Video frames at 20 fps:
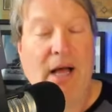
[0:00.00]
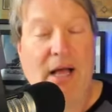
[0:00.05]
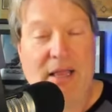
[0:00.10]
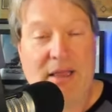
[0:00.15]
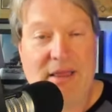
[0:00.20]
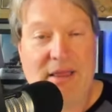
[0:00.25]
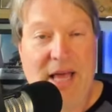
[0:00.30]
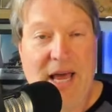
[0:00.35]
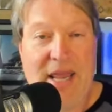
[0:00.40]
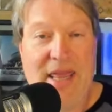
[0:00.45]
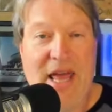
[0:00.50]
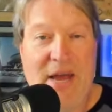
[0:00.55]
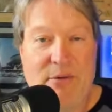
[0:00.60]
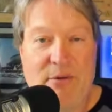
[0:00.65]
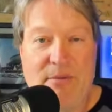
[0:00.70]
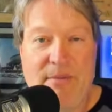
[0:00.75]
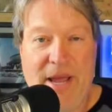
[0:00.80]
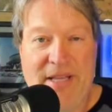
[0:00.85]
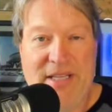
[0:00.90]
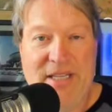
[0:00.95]
A lot of that
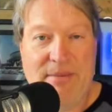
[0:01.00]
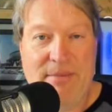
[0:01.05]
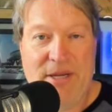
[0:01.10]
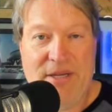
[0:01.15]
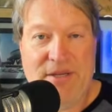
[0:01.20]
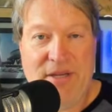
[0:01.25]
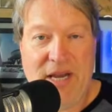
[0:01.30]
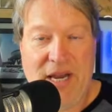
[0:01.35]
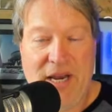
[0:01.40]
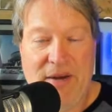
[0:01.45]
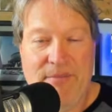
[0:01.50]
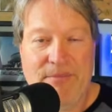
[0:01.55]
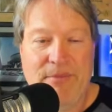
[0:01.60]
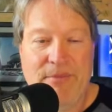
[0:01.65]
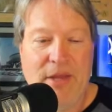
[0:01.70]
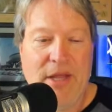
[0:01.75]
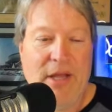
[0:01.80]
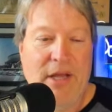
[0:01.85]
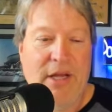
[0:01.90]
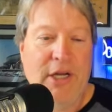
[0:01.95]
remains to be seen.
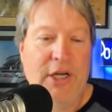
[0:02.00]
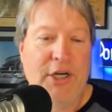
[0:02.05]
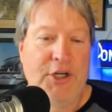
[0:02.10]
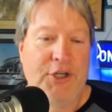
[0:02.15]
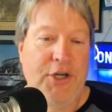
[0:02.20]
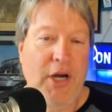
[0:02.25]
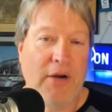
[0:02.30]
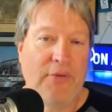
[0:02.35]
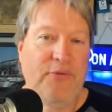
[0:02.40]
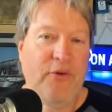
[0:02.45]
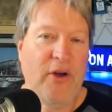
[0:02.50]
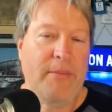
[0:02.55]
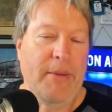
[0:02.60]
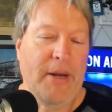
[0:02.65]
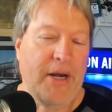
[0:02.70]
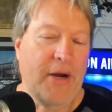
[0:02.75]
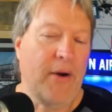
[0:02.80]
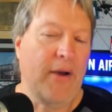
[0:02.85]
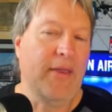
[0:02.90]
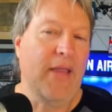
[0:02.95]
Chuck Freeman
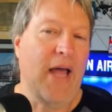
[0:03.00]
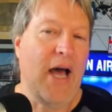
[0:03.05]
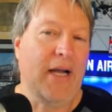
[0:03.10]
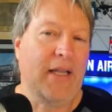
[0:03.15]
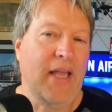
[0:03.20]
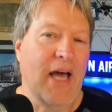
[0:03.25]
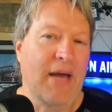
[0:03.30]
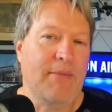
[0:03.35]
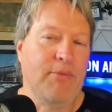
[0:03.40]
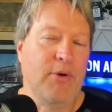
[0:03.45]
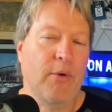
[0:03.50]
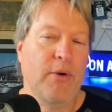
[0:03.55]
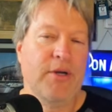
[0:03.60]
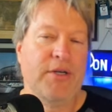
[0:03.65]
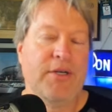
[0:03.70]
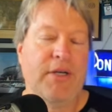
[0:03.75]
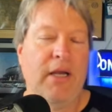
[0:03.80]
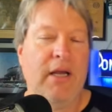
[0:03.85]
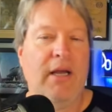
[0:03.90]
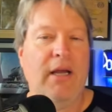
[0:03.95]
here on Locked On
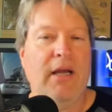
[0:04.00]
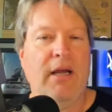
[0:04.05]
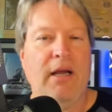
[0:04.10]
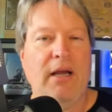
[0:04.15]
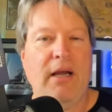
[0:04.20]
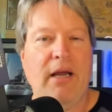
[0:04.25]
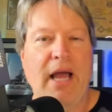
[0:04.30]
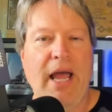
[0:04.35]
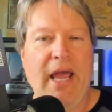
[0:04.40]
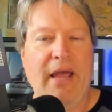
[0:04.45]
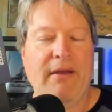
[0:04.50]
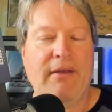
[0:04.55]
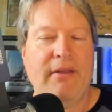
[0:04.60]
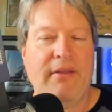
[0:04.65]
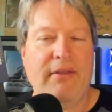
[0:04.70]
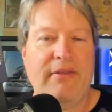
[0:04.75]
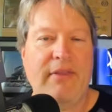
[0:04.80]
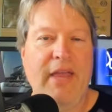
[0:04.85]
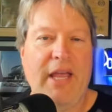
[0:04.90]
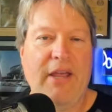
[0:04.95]
Brewers. Hey,
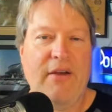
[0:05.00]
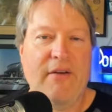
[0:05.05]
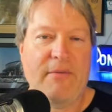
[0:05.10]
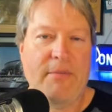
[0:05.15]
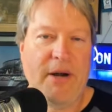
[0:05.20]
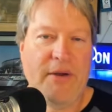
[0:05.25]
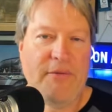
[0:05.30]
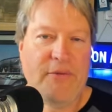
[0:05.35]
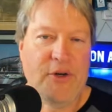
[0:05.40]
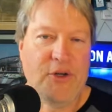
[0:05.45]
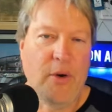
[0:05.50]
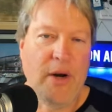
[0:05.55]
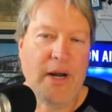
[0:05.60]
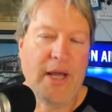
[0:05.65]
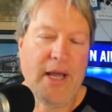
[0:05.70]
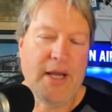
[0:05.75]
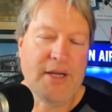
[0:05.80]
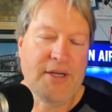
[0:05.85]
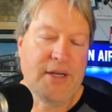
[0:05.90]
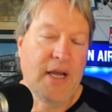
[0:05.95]
thank you everybody for
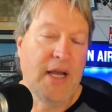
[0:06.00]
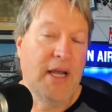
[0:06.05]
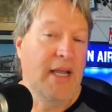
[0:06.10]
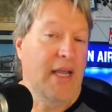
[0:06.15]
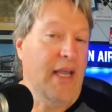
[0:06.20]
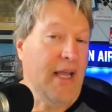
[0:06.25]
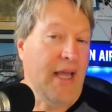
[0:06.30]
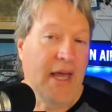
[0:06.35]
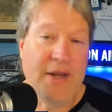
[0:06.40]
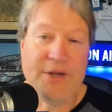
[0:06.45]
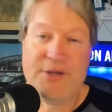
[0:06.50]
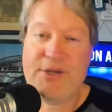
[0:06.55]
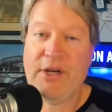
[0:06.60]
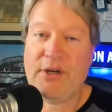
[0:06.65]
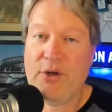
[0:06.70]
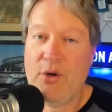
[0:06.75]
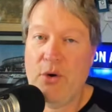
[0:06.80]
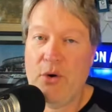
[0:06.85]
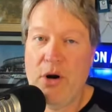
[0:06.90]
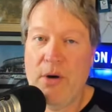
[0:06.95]
joining us. You get us on
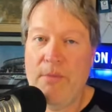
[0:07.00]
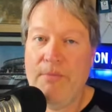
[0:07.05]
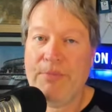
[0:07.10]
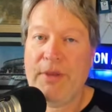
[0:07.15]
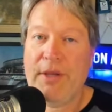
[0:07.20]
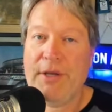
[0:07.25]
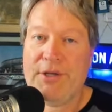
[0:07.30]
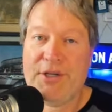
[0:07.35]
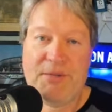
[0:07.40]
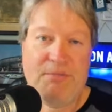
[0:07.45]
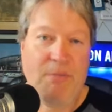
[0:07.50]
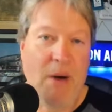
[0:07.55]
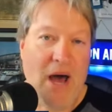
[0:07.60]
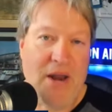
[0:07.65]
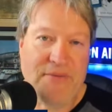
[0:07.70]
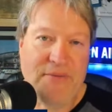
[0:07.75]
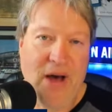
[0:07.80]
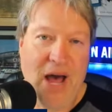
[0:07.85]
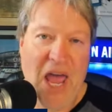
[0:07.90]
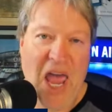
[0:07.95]
Google,
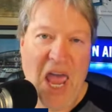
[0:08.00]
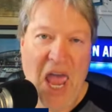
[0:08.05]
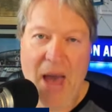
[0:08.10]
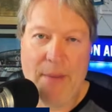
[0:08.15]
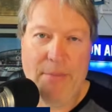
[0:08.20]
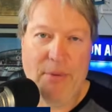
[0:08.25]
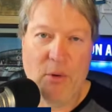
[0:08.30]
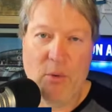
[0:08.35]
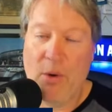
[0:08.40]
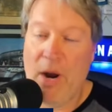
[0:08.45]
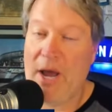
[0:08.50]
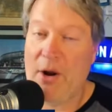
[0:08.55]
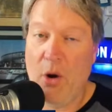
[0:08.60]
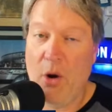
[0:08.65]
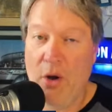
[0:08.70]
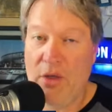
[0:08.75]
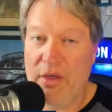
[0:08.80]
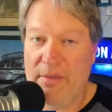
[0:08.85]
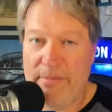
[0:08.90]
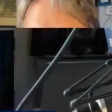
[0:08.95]
Spotify, Apple. We're on
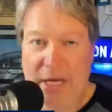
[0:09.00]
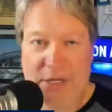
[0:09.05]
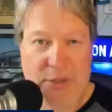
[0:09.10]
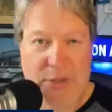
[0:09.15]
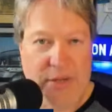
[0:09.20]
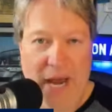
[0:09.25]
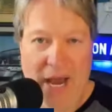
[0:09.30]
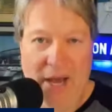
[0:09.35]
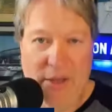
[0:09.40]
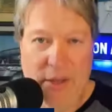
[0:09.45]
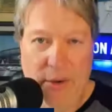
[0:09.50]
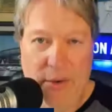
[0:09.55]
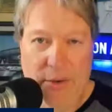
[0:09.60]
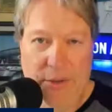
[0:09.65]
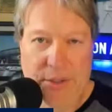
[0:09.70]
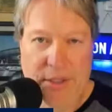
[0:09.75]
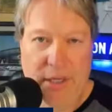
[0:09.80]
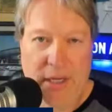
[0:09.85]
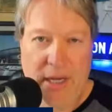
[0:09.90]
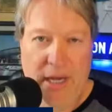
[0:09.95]
all the major
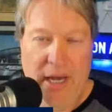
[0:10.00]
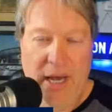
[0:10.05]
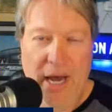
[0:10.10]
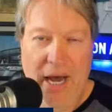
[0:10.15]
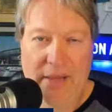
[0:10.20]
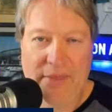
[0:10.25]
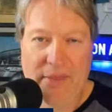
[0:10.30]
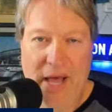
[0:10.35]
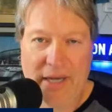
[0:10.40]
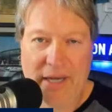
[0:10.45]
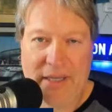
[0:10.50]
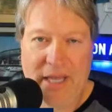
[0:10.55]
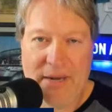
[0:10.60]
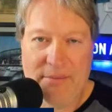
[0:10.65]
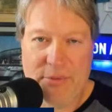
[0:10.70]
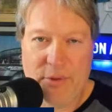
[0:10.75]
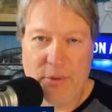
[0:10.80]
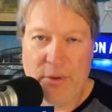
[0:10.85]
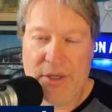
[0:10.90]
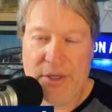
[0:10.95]
downloads on Locked On
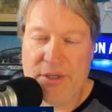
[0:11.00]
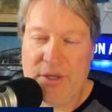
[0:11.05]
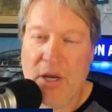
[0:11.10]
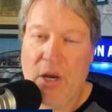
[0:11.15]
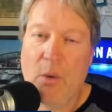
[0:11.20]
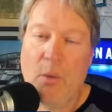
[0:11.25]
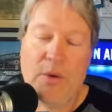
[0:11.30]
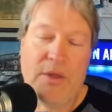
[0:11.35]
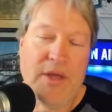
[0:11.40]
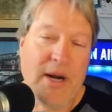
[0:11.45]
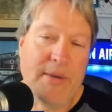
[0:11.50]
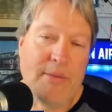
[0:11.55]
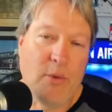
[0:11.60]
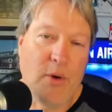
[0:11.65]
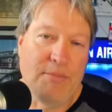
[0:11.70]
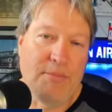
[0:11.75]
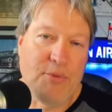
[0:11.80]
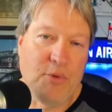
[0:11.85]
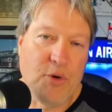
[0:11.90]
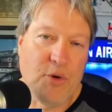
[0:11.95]
Brewers. We're the number
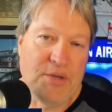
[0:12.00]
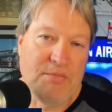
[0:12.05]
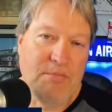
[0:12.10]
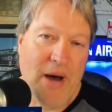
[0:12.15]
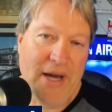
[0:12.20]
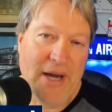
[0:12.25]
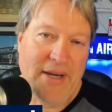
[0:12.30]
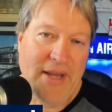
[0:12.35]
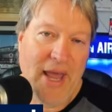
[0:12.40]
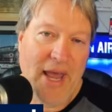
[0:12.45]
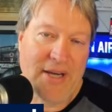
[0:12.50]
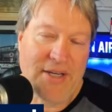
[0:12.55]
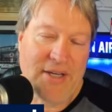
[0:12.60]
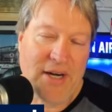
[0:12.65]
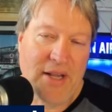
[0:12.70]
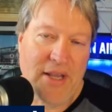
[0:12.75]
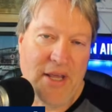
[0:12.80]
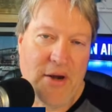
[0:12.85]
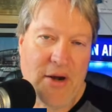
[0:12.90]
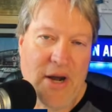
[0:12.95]
one Brewers podcast
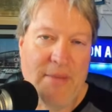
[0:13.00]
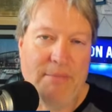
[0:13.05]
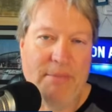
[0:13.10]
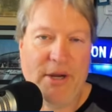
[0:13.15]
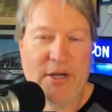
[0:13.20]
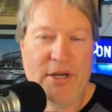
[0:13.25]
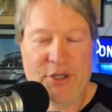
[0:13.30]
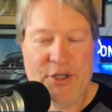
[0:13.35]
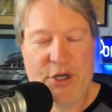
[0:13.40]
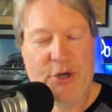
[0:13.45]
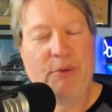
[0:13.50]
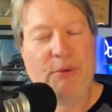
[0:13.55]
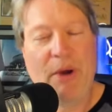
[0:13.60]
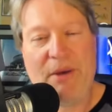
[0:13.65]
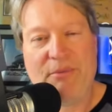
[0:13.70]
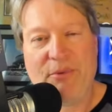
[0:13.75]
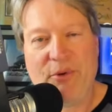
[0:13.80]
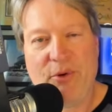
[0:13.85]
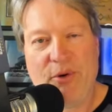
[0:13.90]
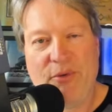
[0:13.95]
on the internet because you great
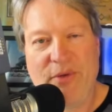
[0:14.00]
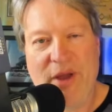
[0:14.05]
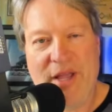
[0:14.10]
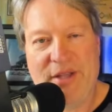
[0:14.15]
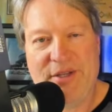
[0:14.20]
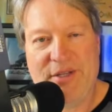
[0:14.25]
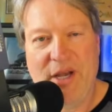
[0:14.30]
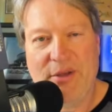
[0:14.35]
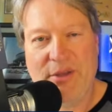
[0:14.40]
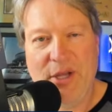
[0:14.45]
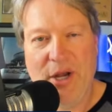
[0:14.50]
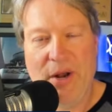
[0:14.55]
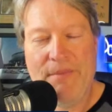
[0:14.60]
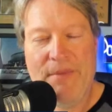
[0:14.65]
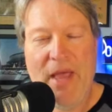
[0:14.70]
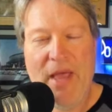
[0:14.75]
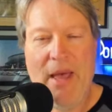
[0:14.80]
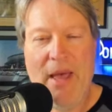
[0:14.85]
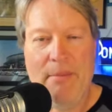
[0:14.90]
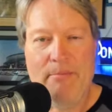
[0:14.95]
Brewer fans out there
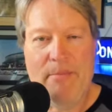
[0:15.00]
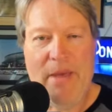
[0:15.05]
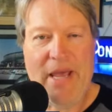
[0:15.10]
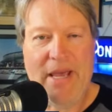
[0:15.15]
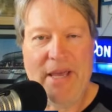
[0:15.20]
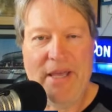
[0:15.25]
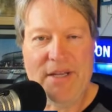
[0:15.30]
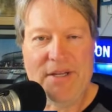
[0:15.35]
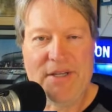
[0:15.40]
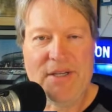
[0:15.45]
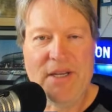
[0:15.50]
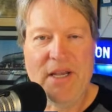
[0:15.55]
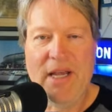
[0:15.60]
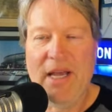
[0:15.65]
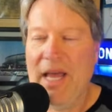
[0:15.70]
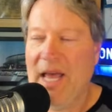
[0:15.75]
making us.